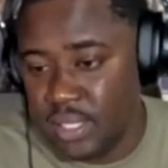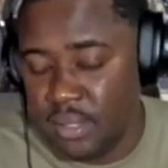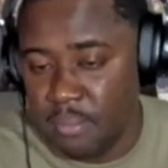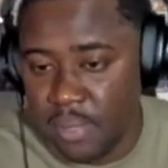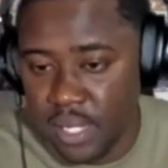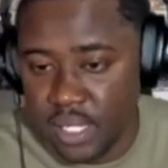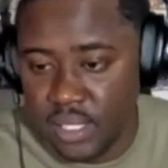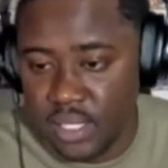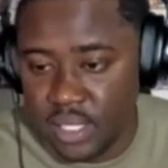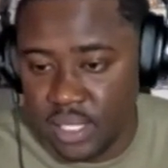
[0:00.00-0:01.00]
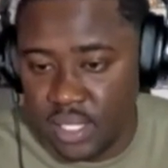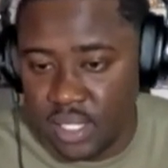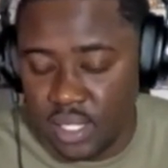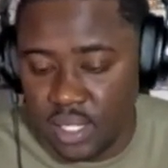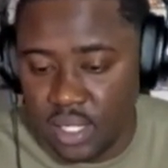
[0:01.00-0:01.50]
but
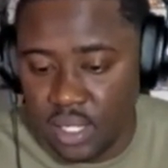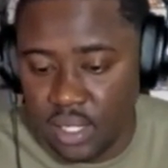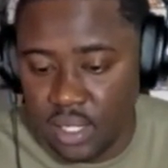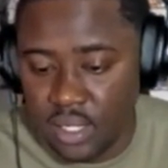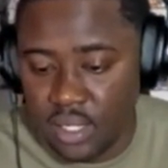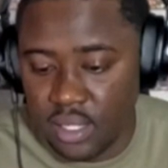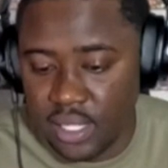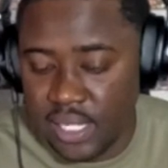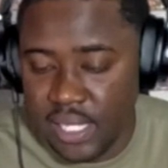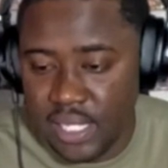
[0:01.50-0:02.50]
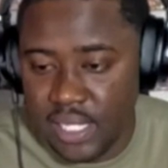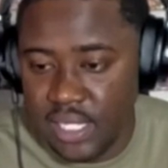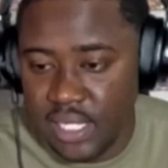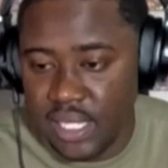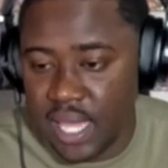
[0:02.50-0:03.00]
I
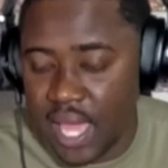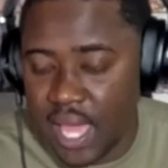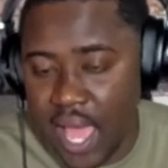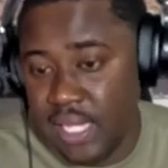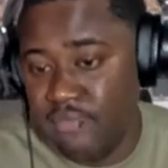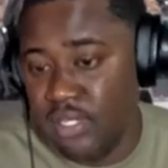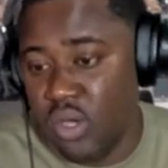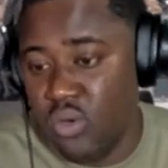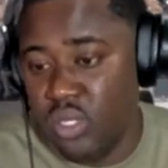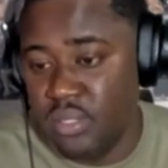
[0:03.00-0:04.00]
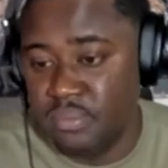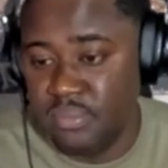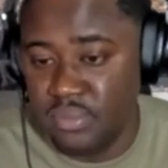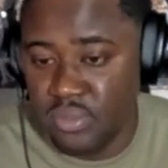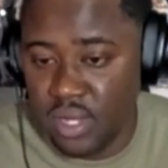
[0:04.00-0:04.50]
didn't even know him.
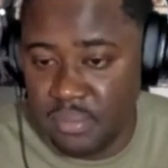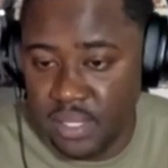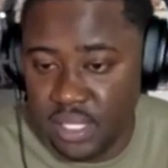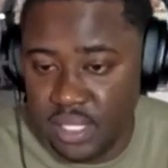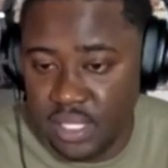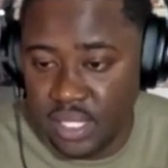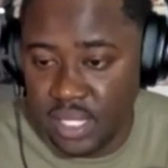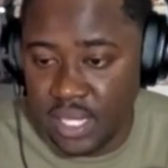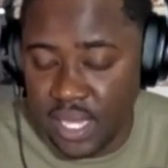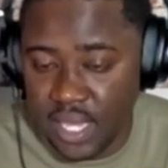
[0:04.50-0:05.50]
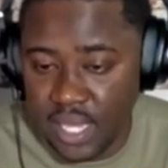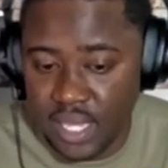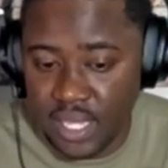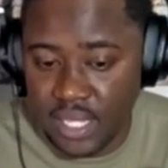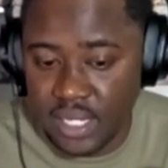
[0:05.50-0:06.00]
You know what I mean?
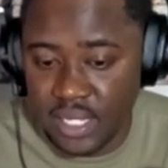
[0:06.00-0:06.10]
And